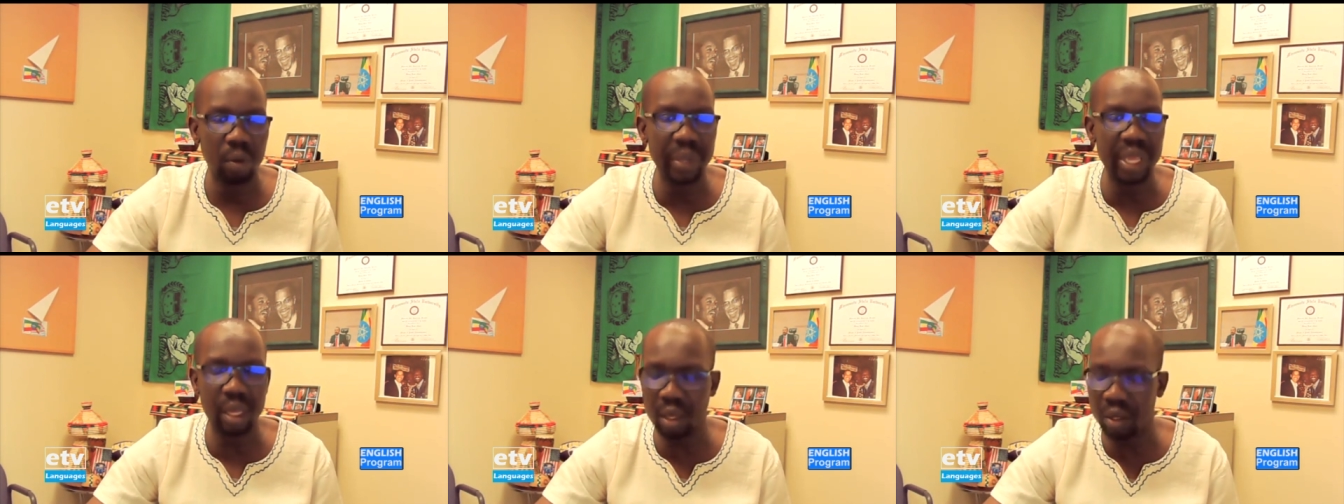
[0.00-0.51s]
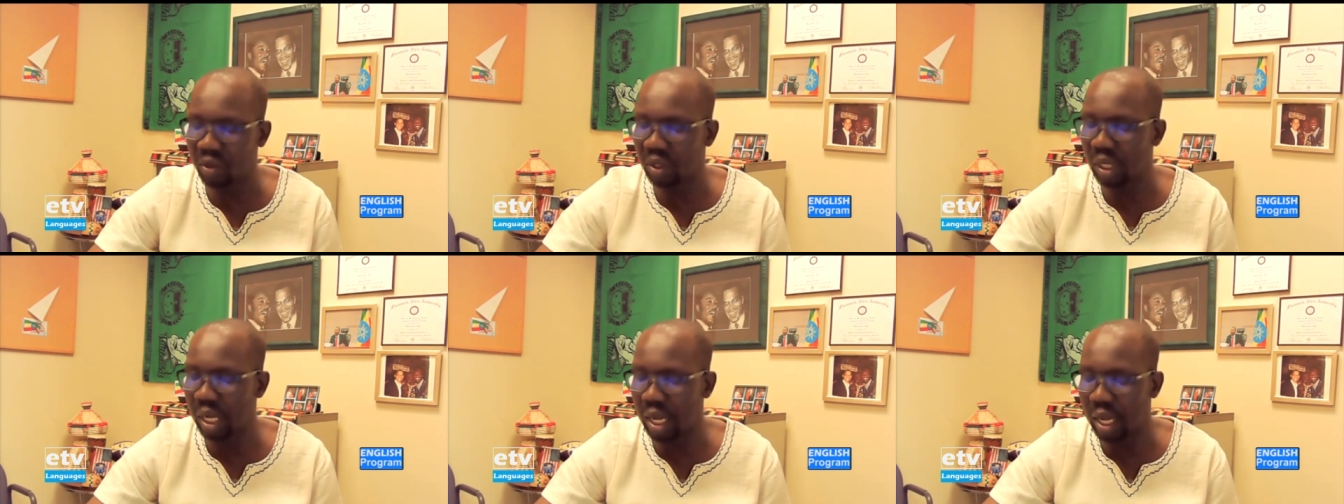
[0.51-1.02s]

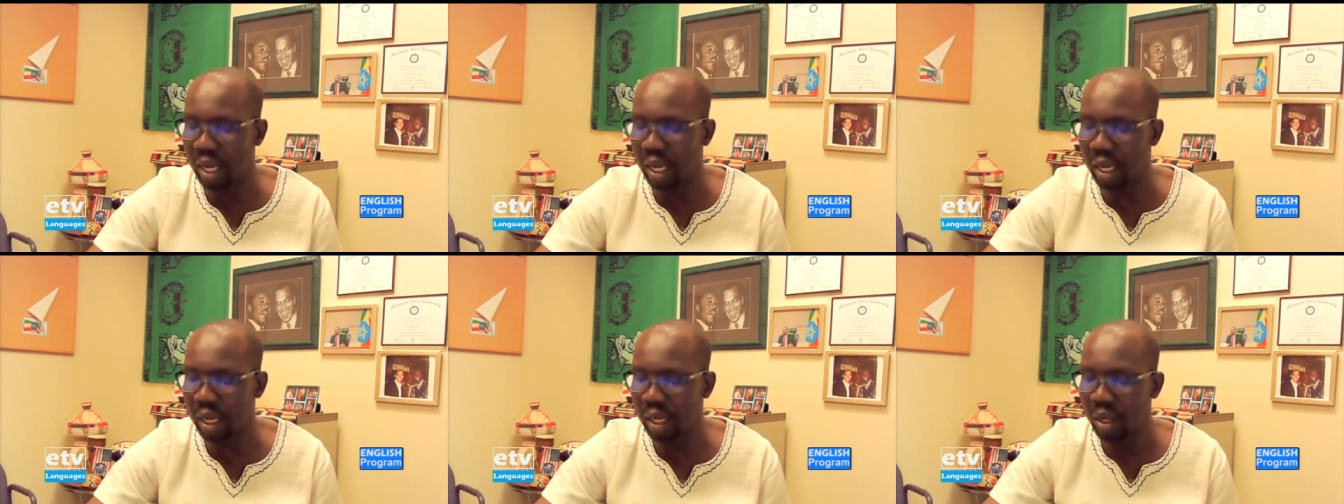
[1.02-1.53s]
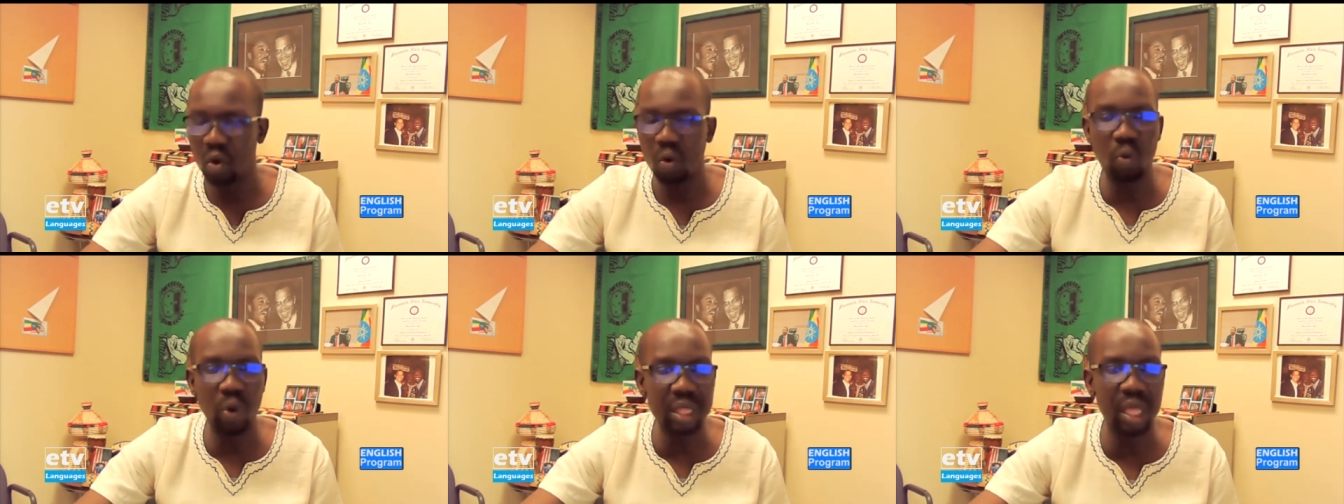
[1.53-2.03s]
because
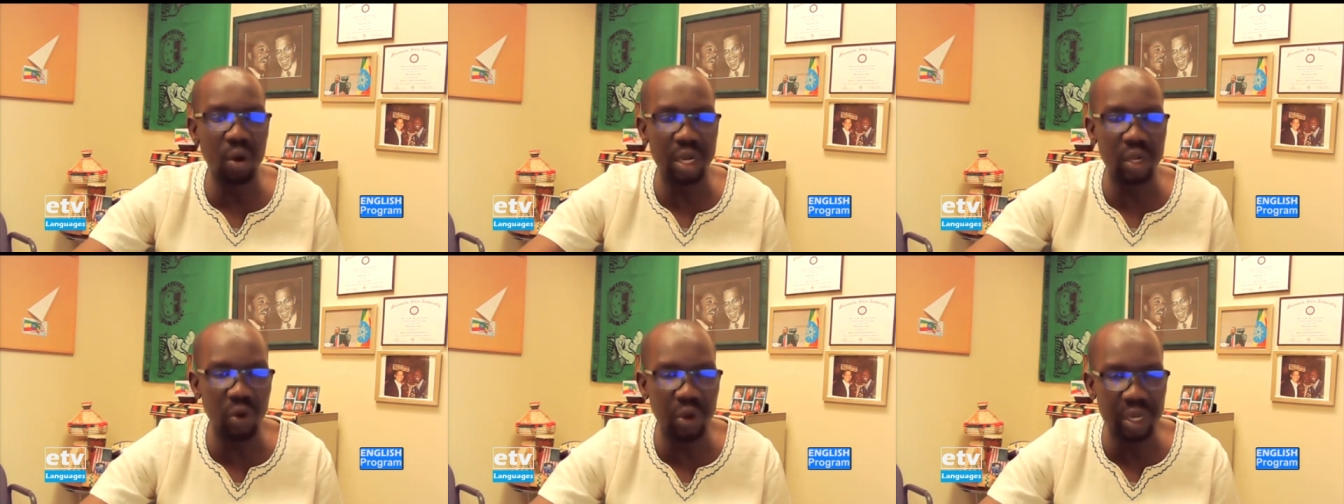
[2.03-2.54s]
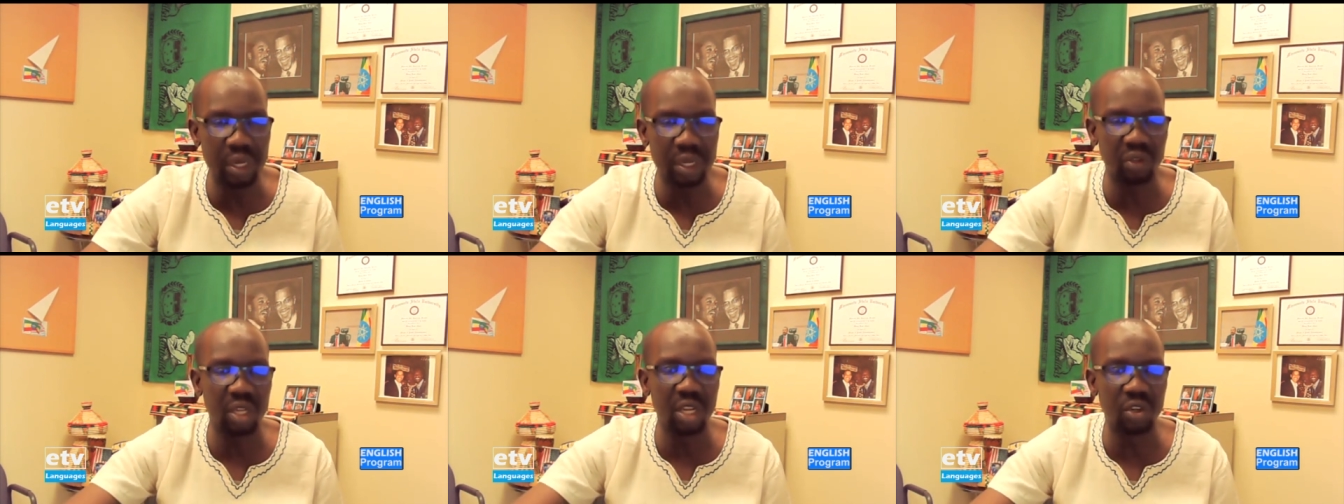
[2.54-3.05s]
what they were doing
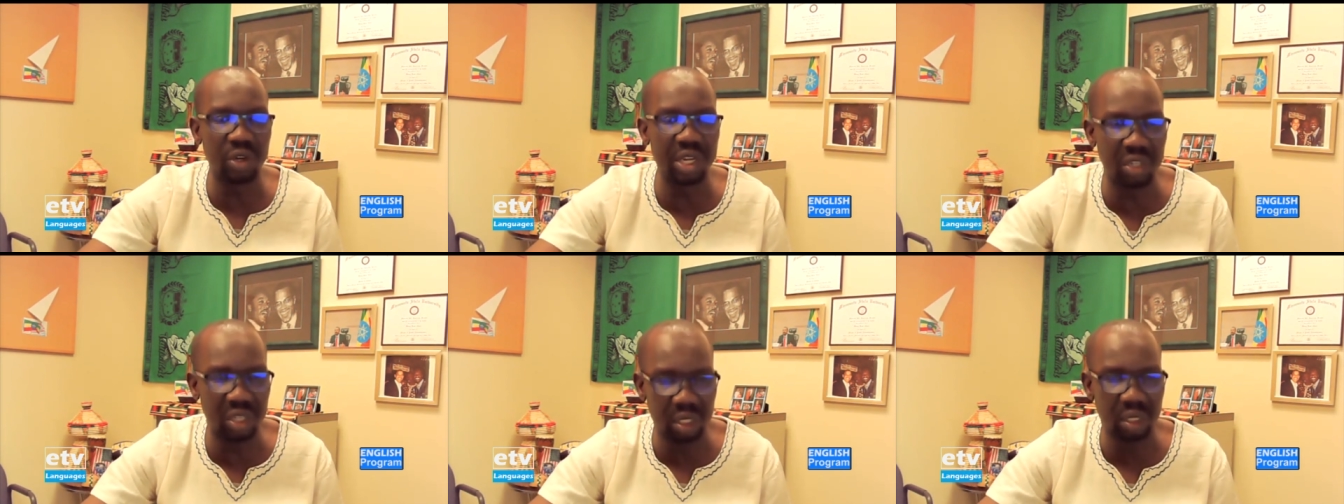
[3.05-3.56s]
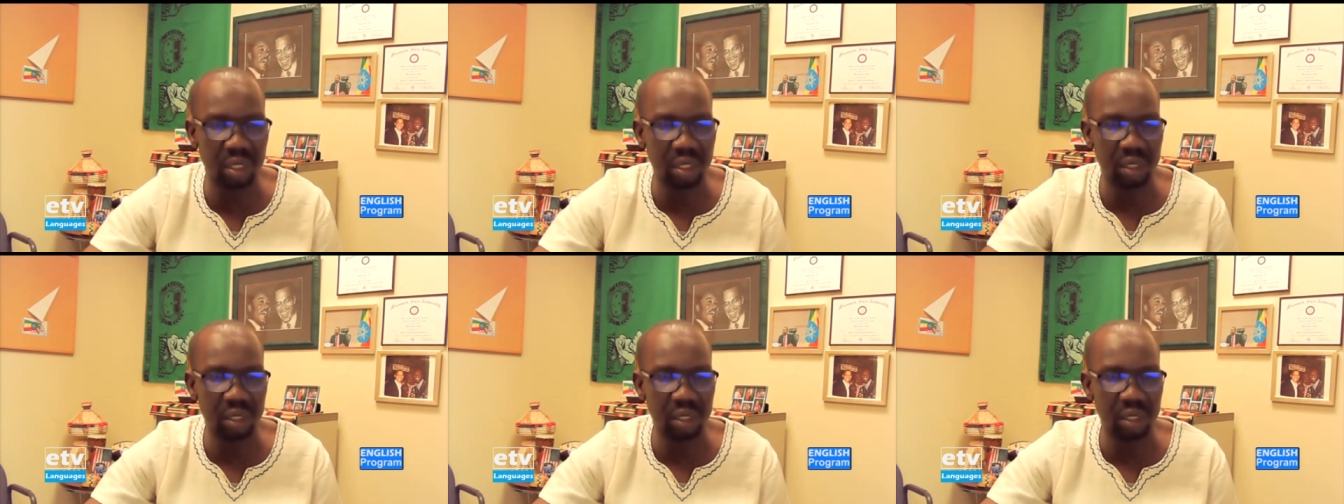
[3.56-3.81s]
is treason.